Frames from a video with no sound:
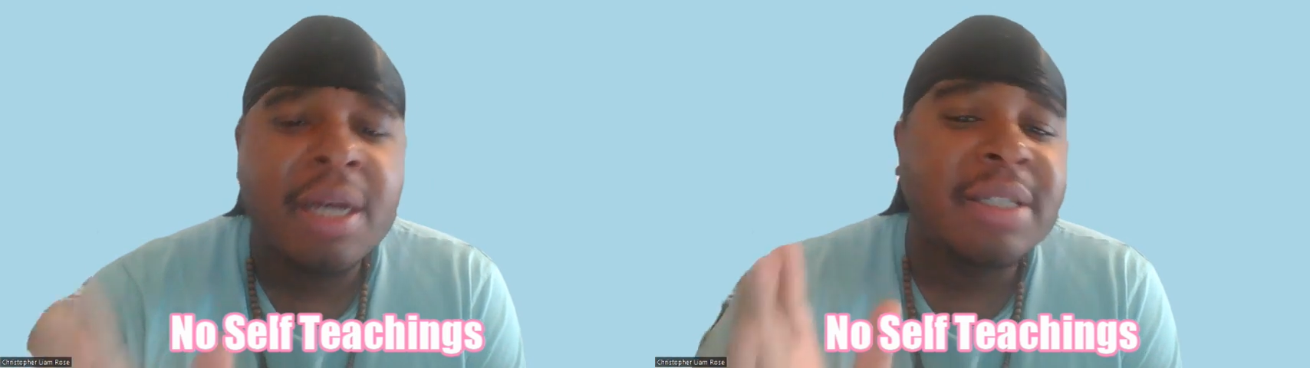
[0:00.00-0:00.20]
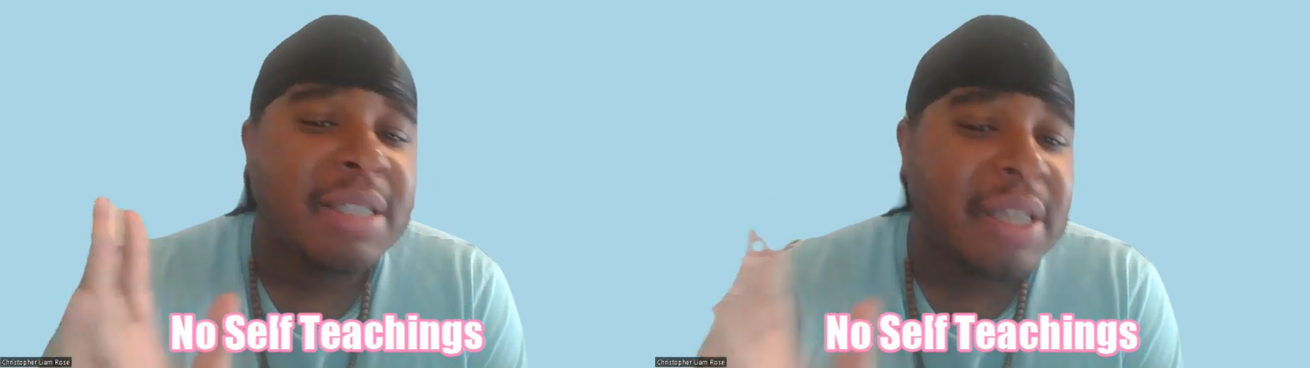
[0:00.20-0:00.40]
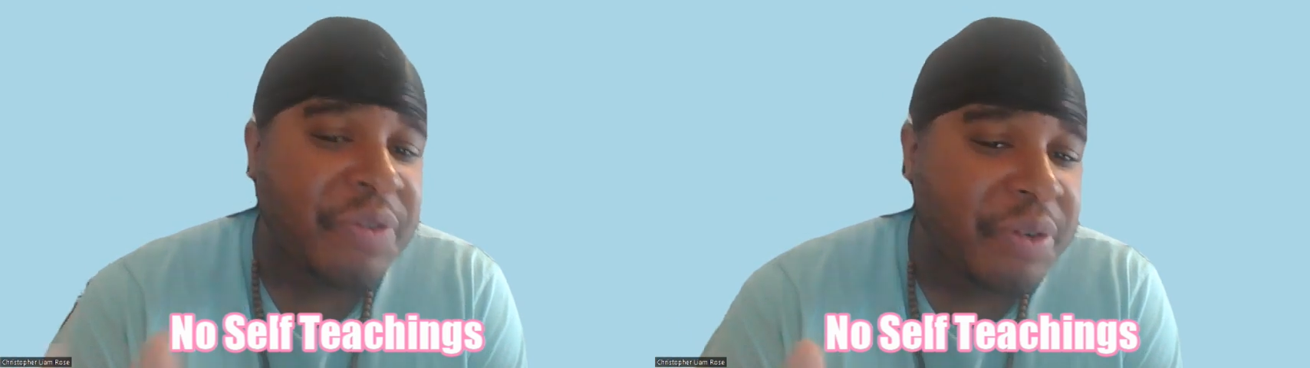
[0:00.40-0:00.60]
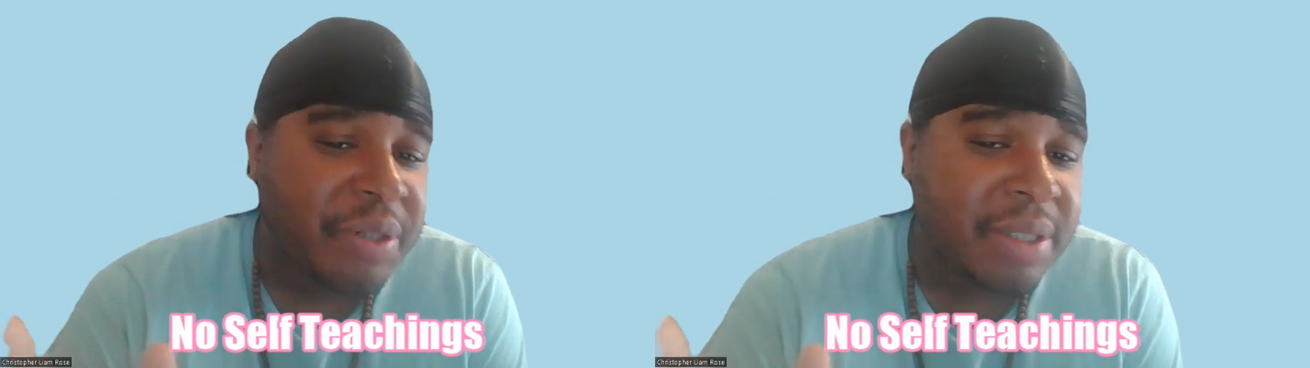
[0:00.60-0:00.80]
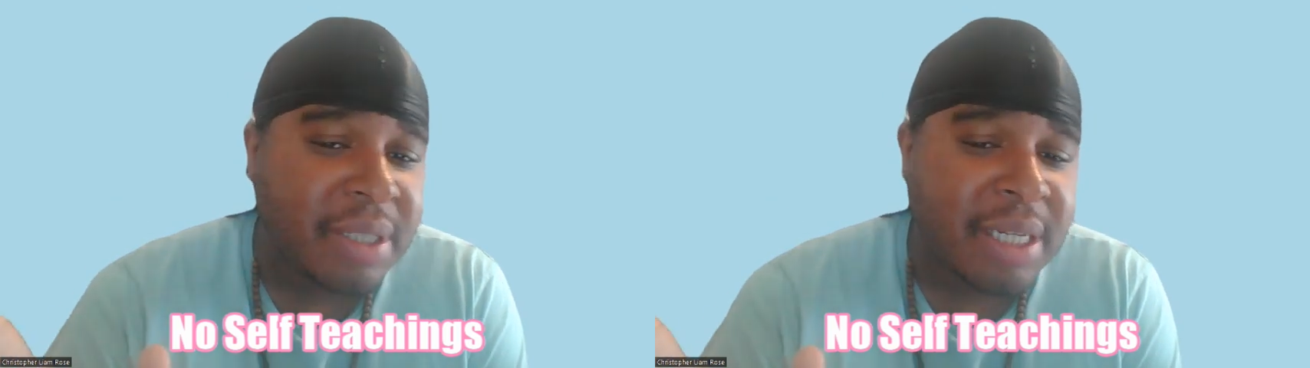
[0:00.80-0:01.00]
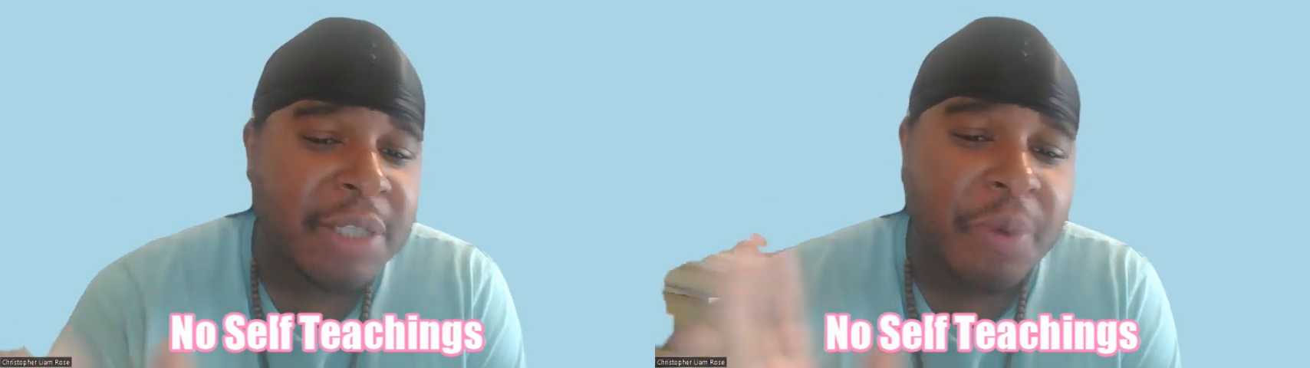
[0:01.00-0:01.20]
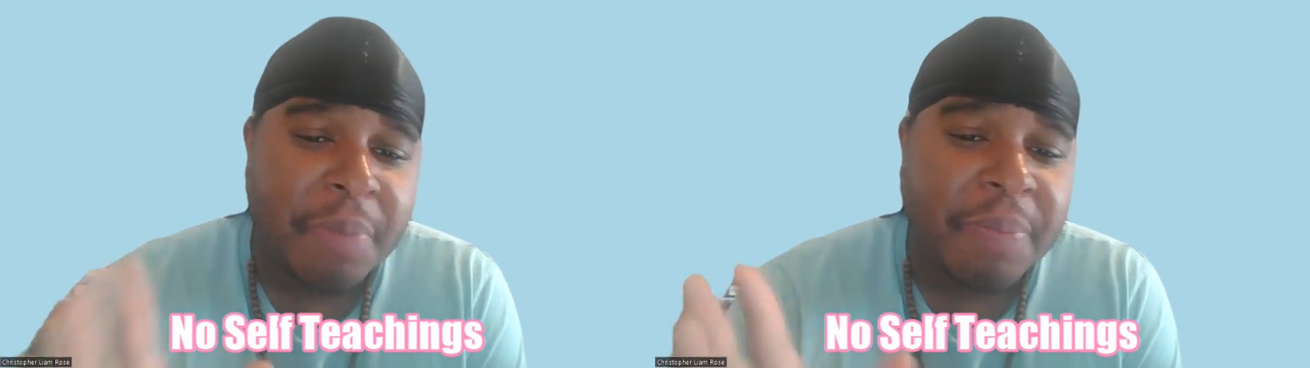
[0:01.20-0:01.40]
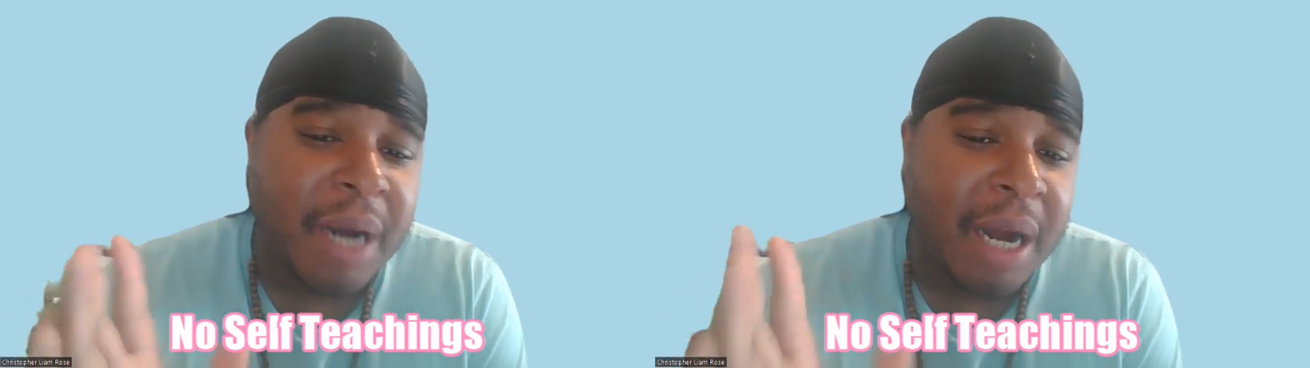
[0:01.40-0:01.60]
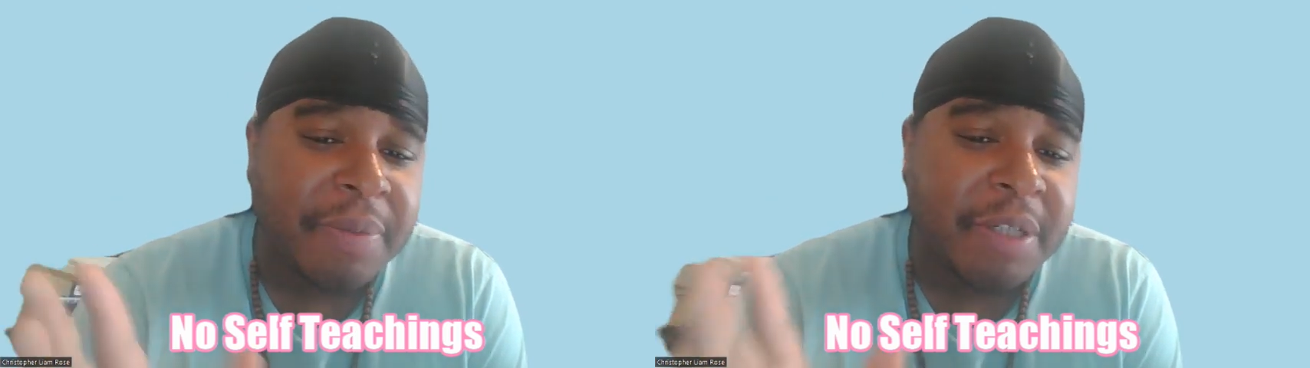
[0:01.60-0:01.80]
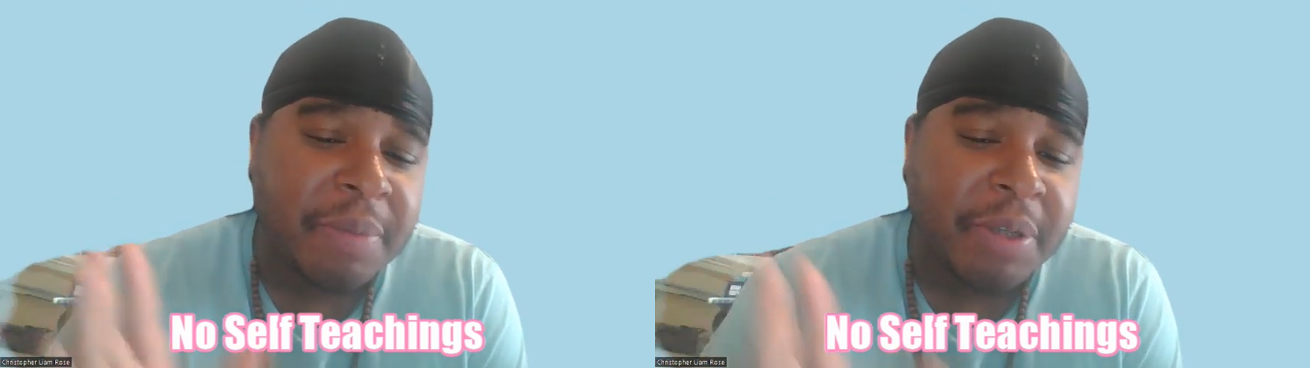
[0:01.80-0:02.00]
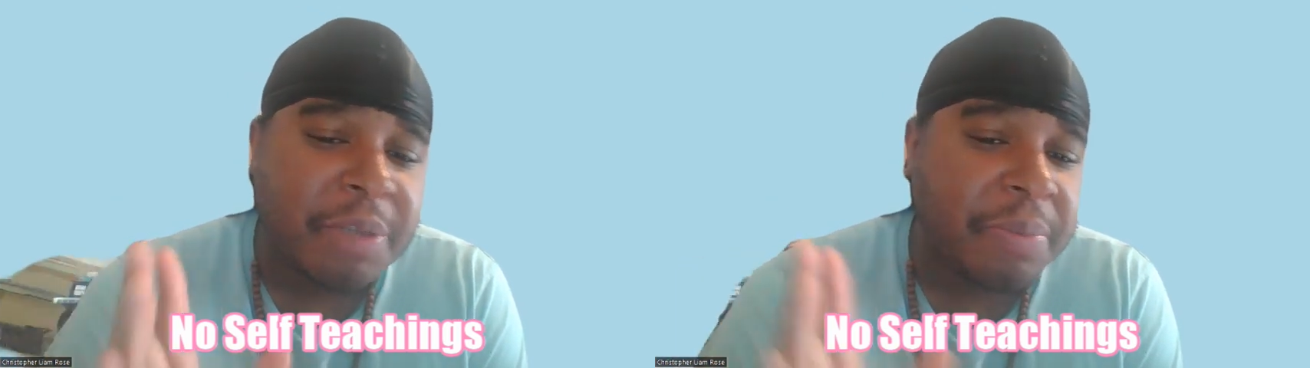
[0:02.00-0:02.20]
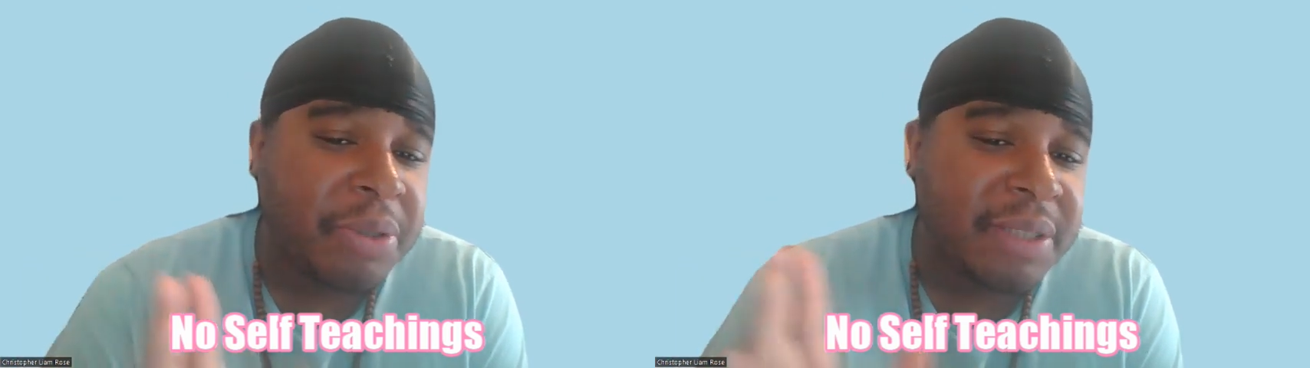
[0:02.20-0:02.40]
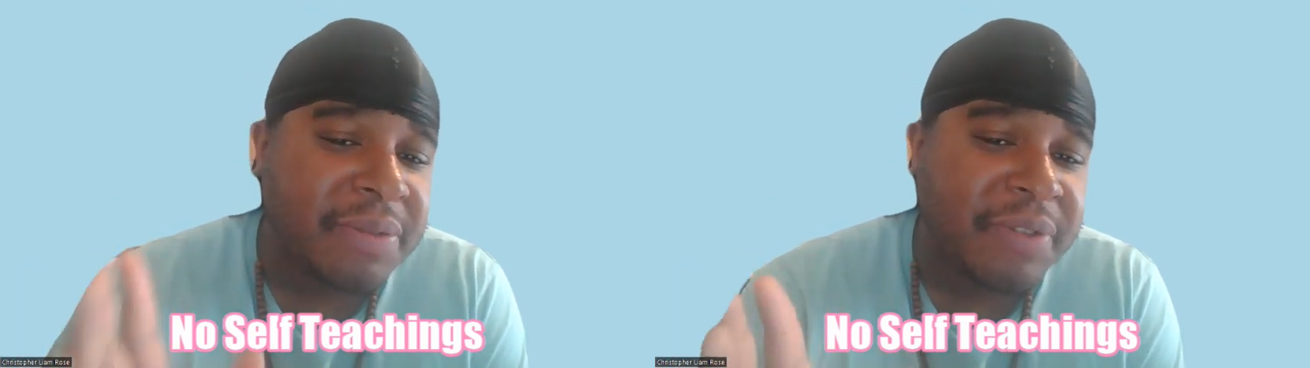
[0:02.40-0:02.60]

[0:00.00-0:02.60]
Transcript: The difference is what becomes the most important